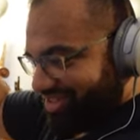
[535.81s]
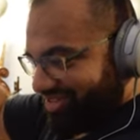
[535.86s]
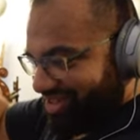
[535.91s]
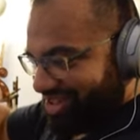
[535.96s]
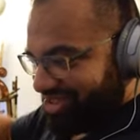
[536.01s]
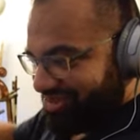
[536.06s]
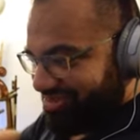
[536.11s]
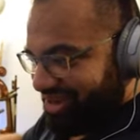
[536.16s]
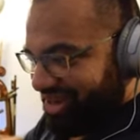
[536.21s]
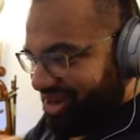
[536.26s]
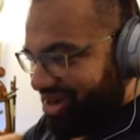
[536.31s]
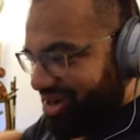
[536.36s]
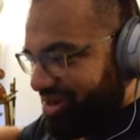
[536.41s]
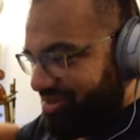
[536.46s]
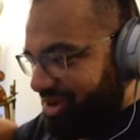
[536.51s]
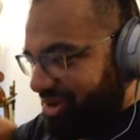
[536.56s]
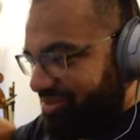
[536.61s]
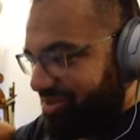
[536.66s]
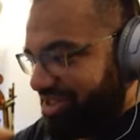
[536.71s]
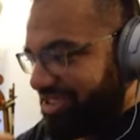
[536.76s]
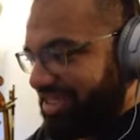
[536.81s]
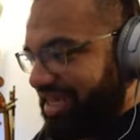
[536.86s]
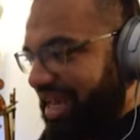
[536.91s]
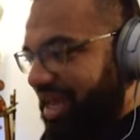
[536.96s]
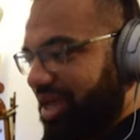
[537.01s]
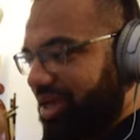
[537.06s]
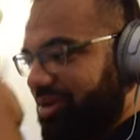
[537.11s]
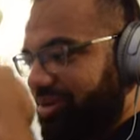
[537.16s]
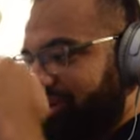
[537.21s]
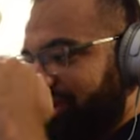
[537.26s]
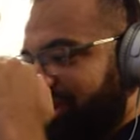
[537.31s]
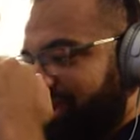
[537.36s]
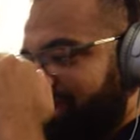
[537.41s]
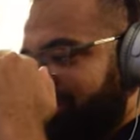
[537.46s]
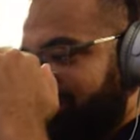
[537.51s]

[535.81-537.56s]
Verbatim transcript: or as my arm up and down.